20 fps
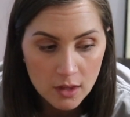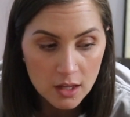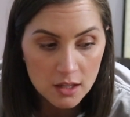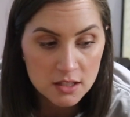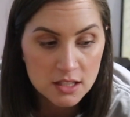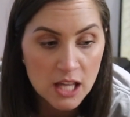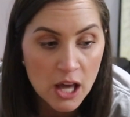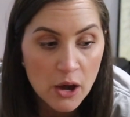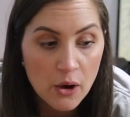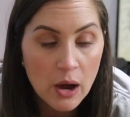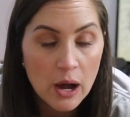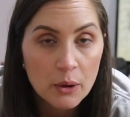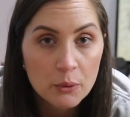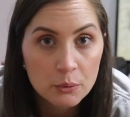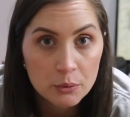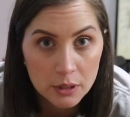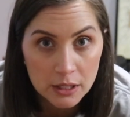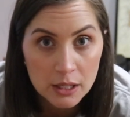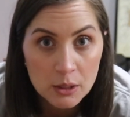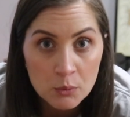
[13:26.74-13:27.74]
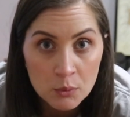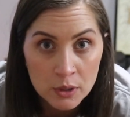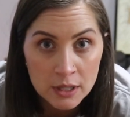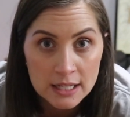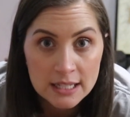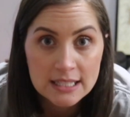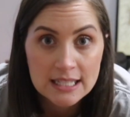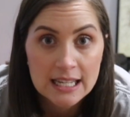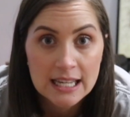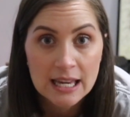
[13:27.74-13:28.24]
So I really
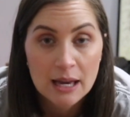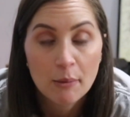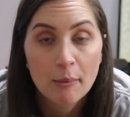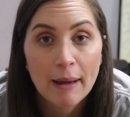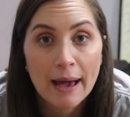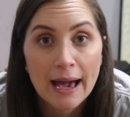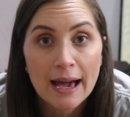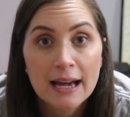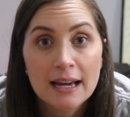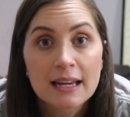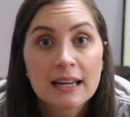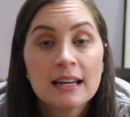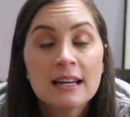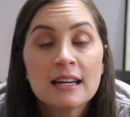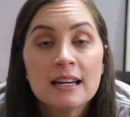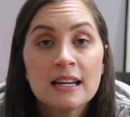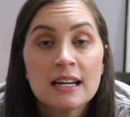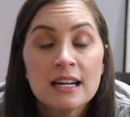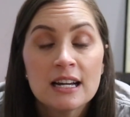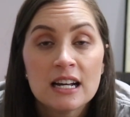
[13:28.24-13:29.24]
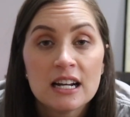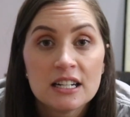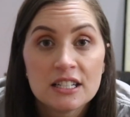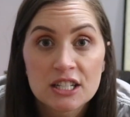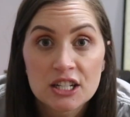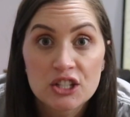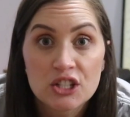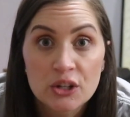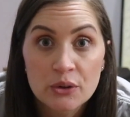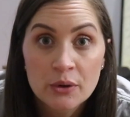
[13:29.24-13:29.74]
want to get back
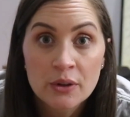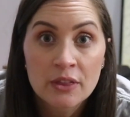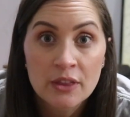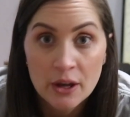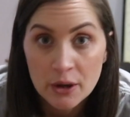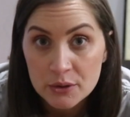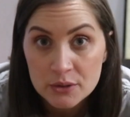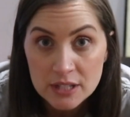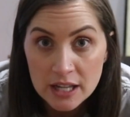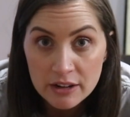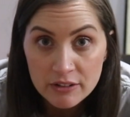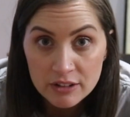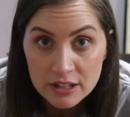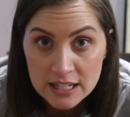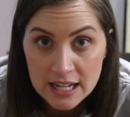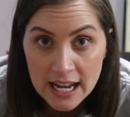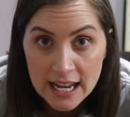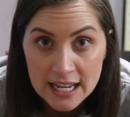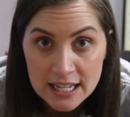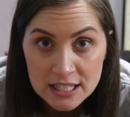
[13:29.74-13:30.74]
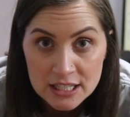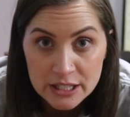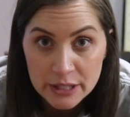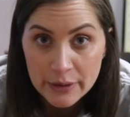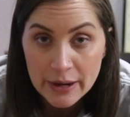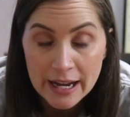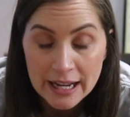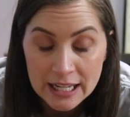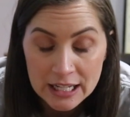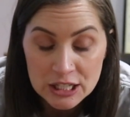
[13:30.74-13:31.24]
to doing those every day so
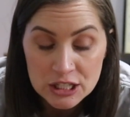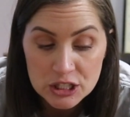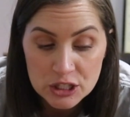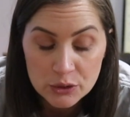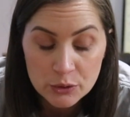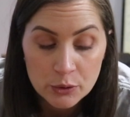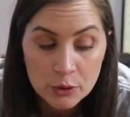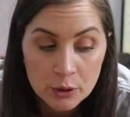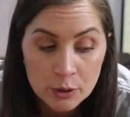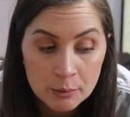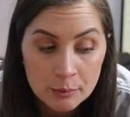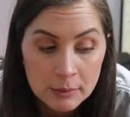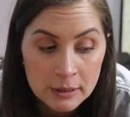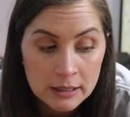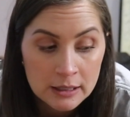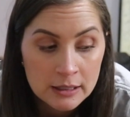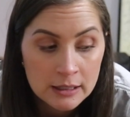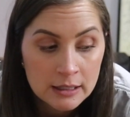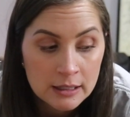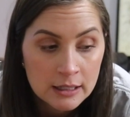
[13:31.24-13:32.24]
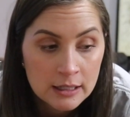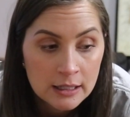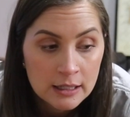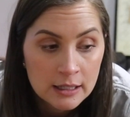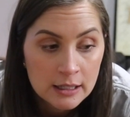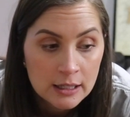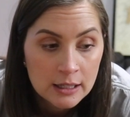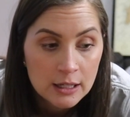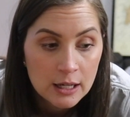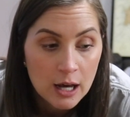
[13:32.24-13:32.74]
I can do them
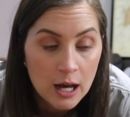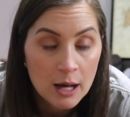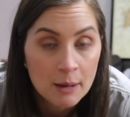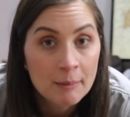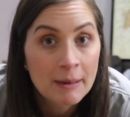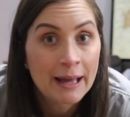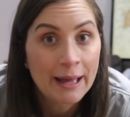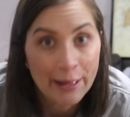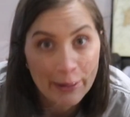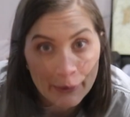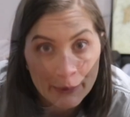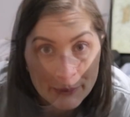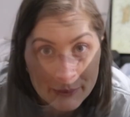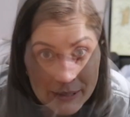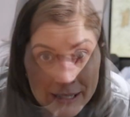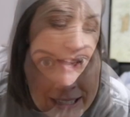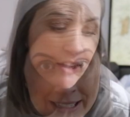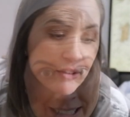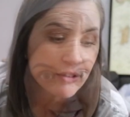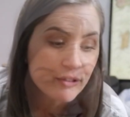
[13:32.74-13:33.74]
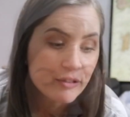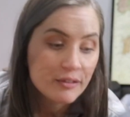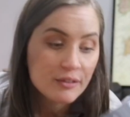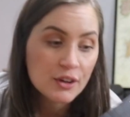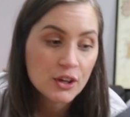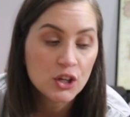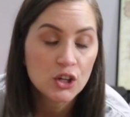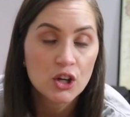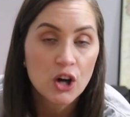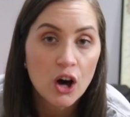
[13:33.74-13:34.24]
on my own. If
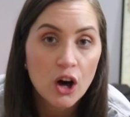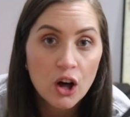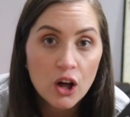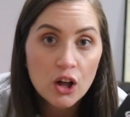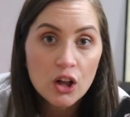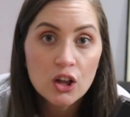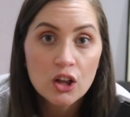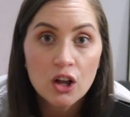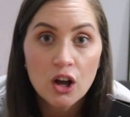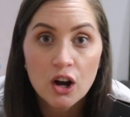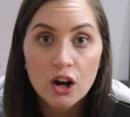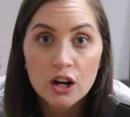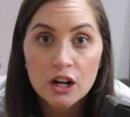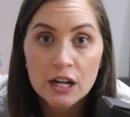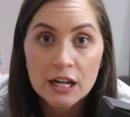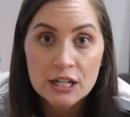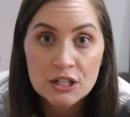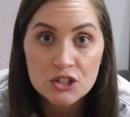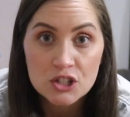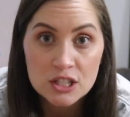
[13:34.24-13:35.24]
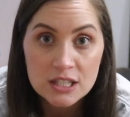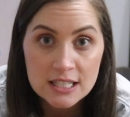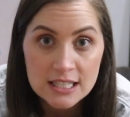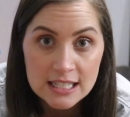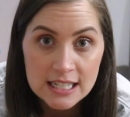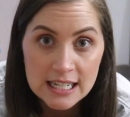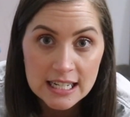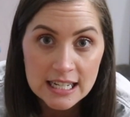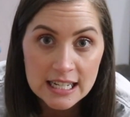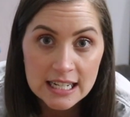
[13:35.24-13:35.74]
y'all are
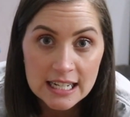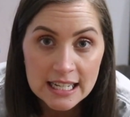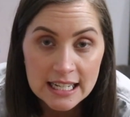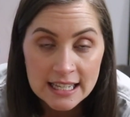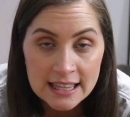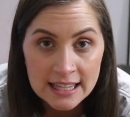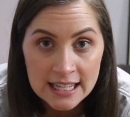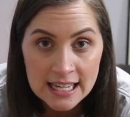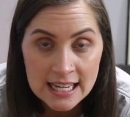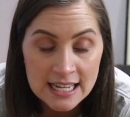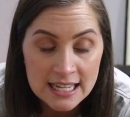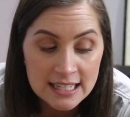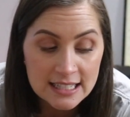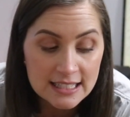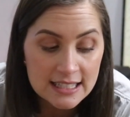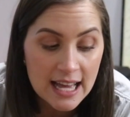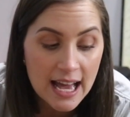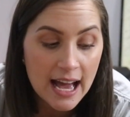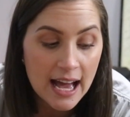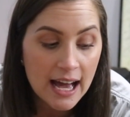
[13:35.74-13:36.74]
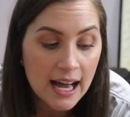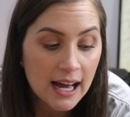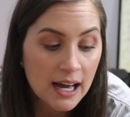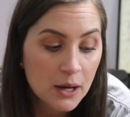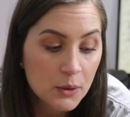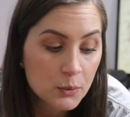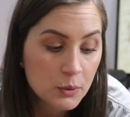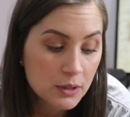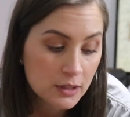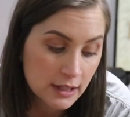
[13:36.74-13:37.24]
interested in these,
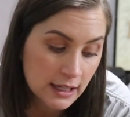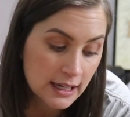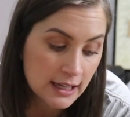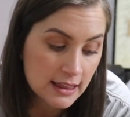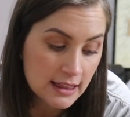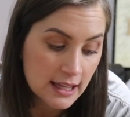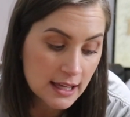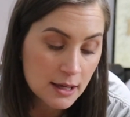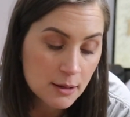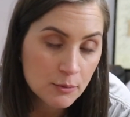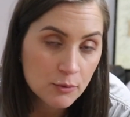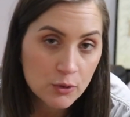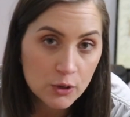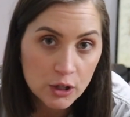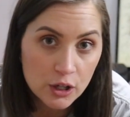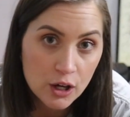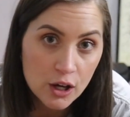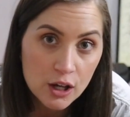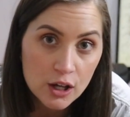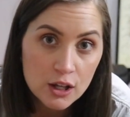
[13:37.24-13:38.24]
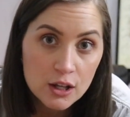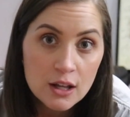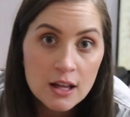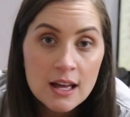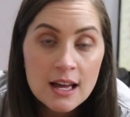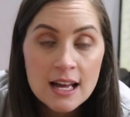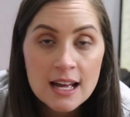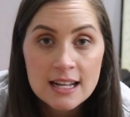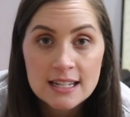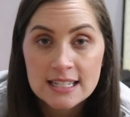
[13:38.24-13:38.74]
I will link them for y'all
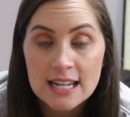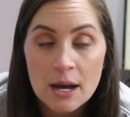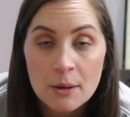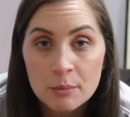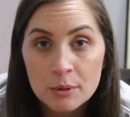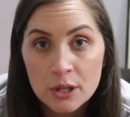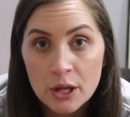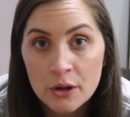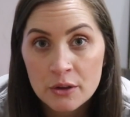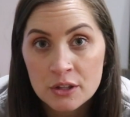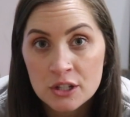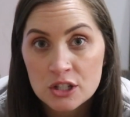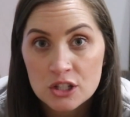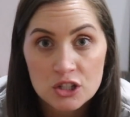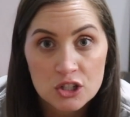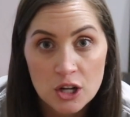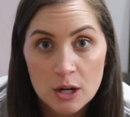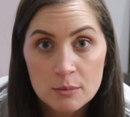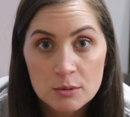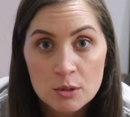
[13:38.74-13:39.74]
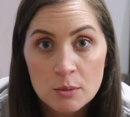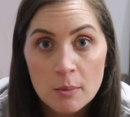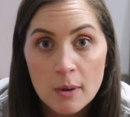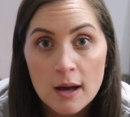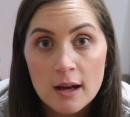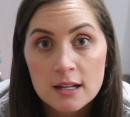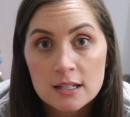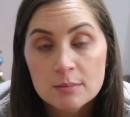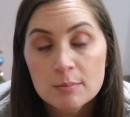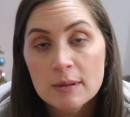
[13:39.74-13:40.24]
down below in the description
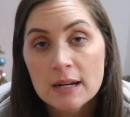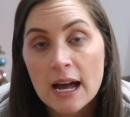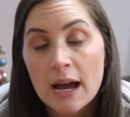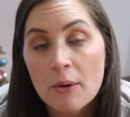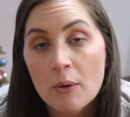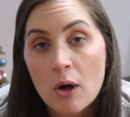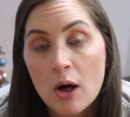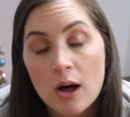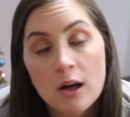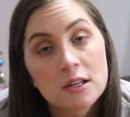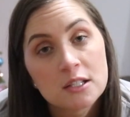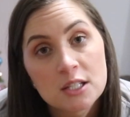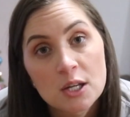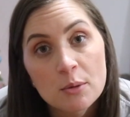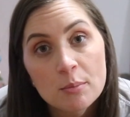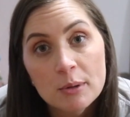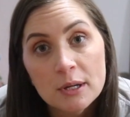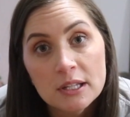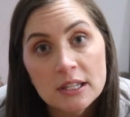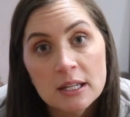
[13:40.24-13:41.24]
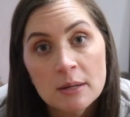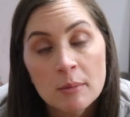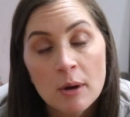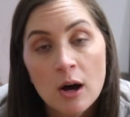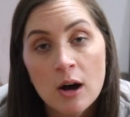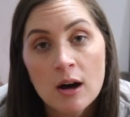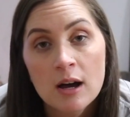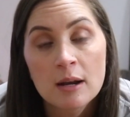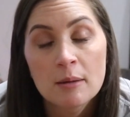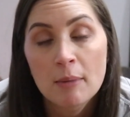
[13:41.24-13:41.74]
box, but I will also put them
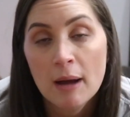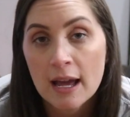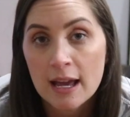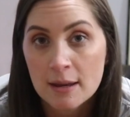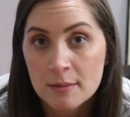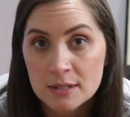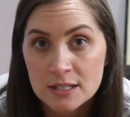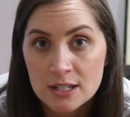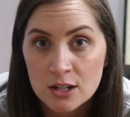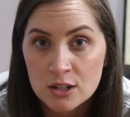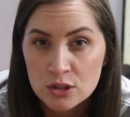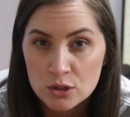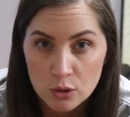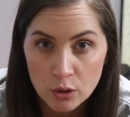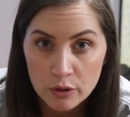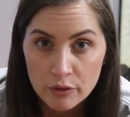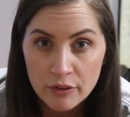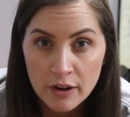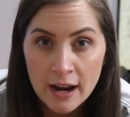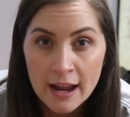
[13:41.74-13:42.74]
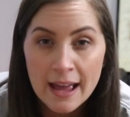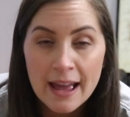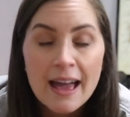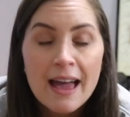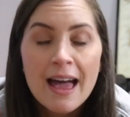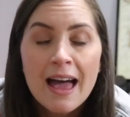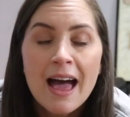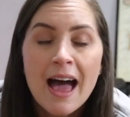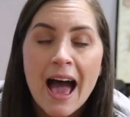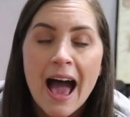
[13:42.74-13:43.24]
on my Amazon storefront.
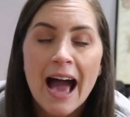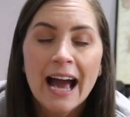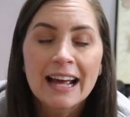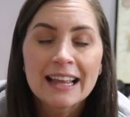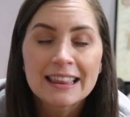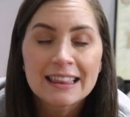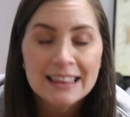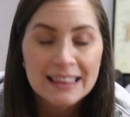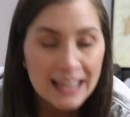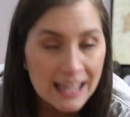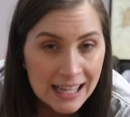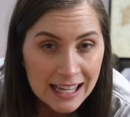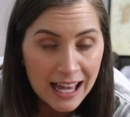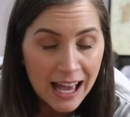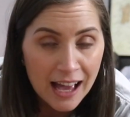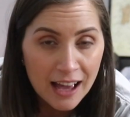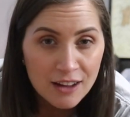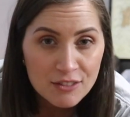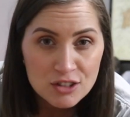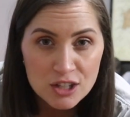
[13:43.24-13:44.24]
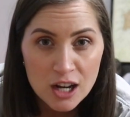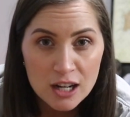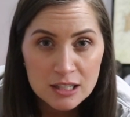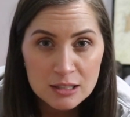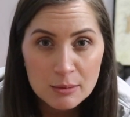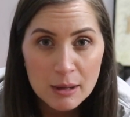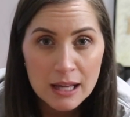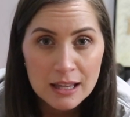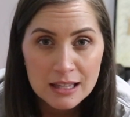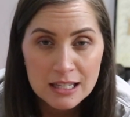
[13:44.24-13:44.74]
I think I have talked
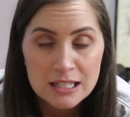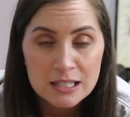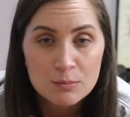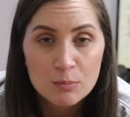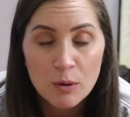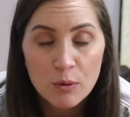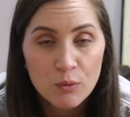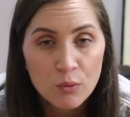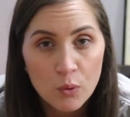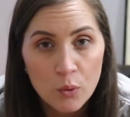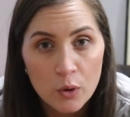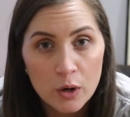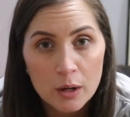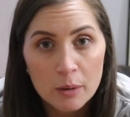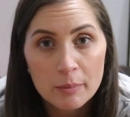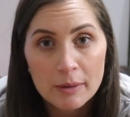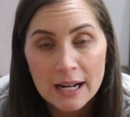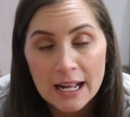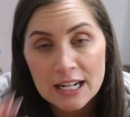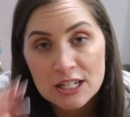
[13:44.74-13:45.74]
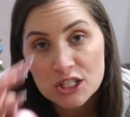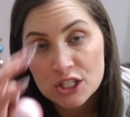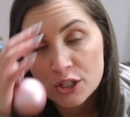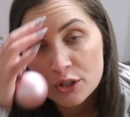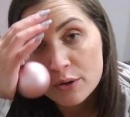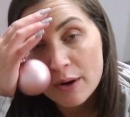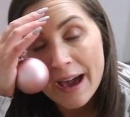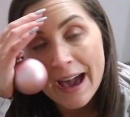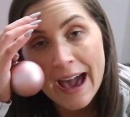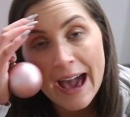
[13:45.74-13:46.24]
about this before, but I do
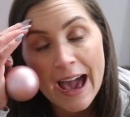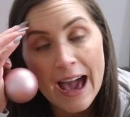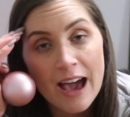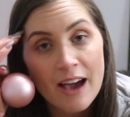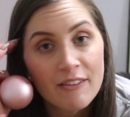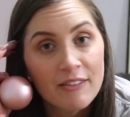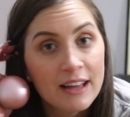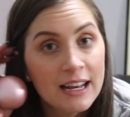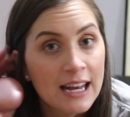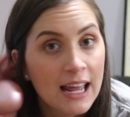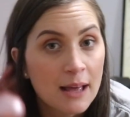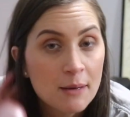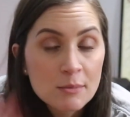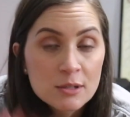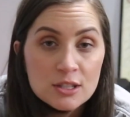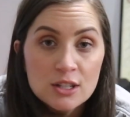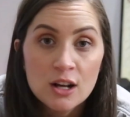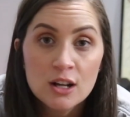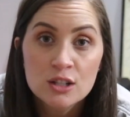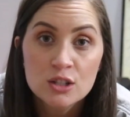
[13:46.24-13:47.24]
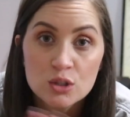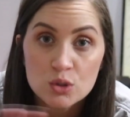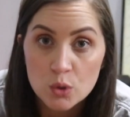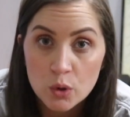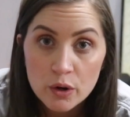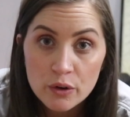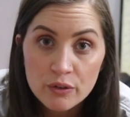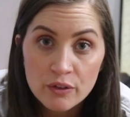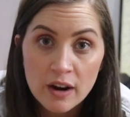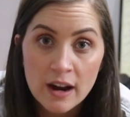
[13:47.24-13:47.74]
have an Amazon
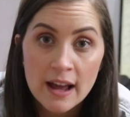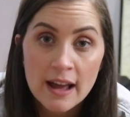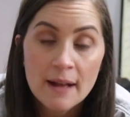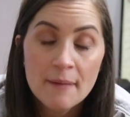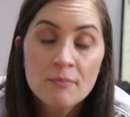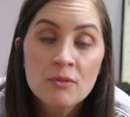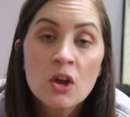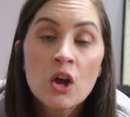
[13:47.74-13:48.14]
storefront